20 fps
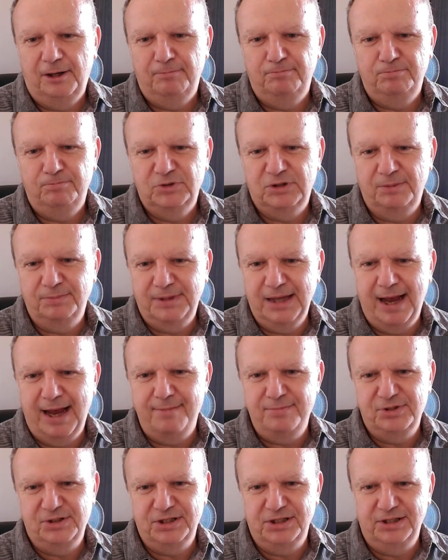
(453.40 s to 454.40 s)

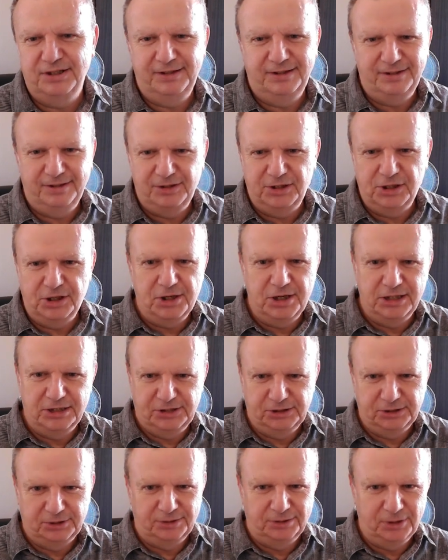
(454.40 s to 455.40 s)
Sometimes the
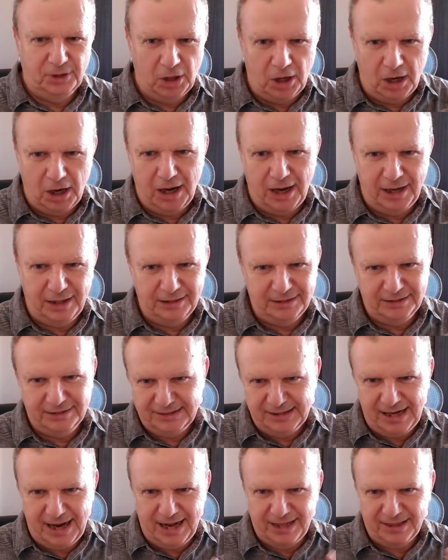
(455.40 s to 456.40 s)
initial law
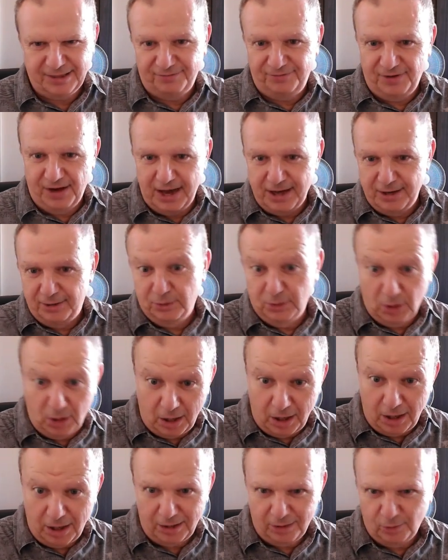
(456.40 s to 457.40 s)
is not the final
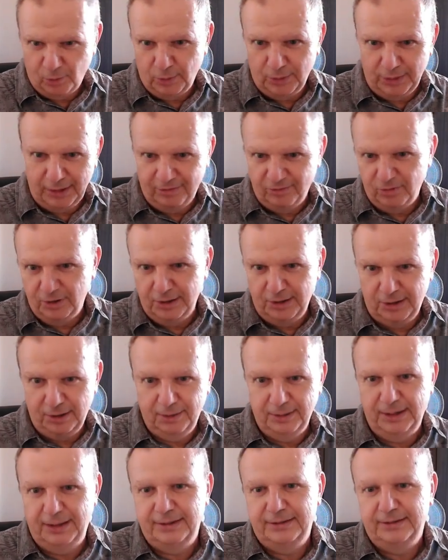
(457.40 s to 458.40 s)
law or whatever.
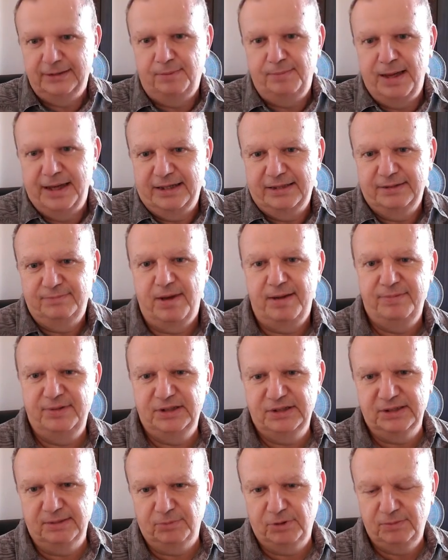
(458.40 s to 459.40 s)
Like they'll make maybe
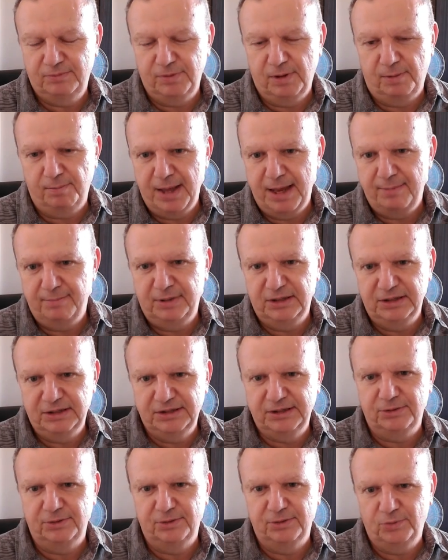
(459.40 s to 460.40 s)
some
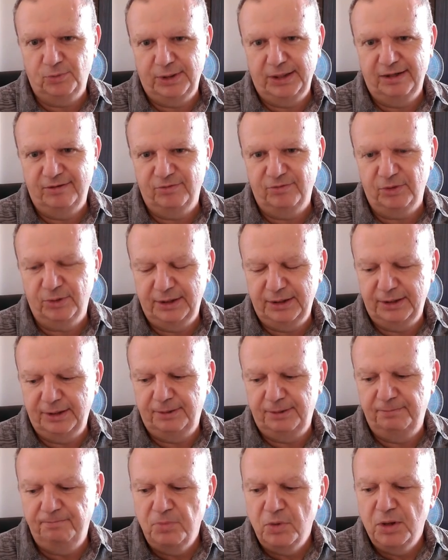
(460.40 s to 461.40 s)
amendments or whatever.
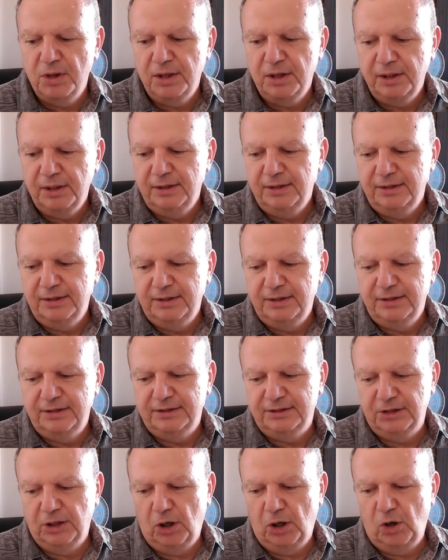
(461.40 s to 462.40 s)

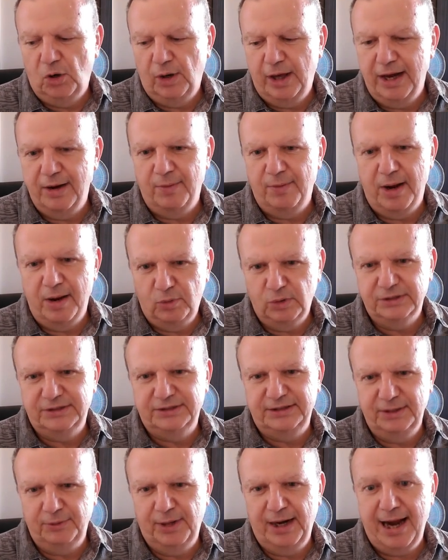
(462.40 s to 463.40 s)
So anyway, we'll
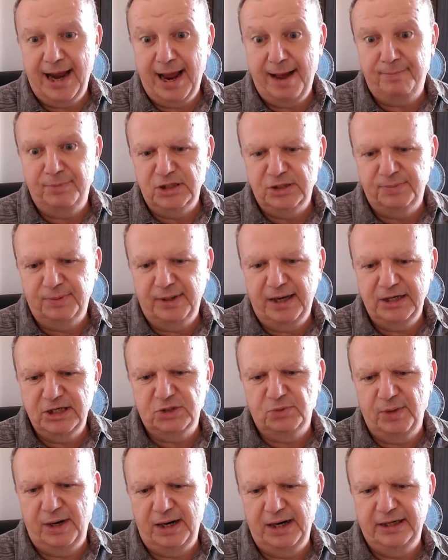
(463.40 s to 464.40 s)
see what happens. But I
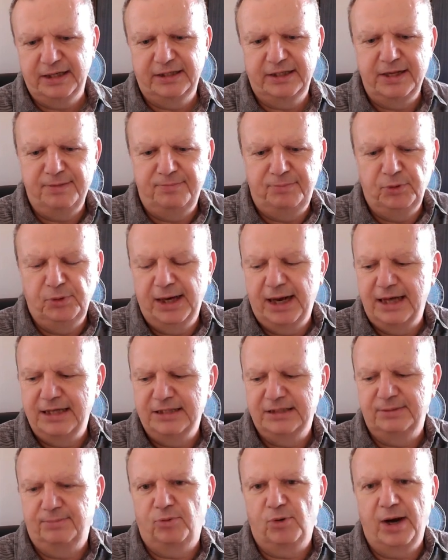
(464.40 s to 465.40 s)
just wanted to keep you
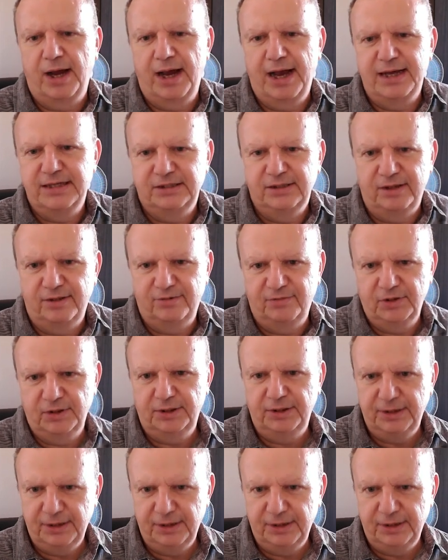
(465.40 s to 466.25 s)
guys apprised of it.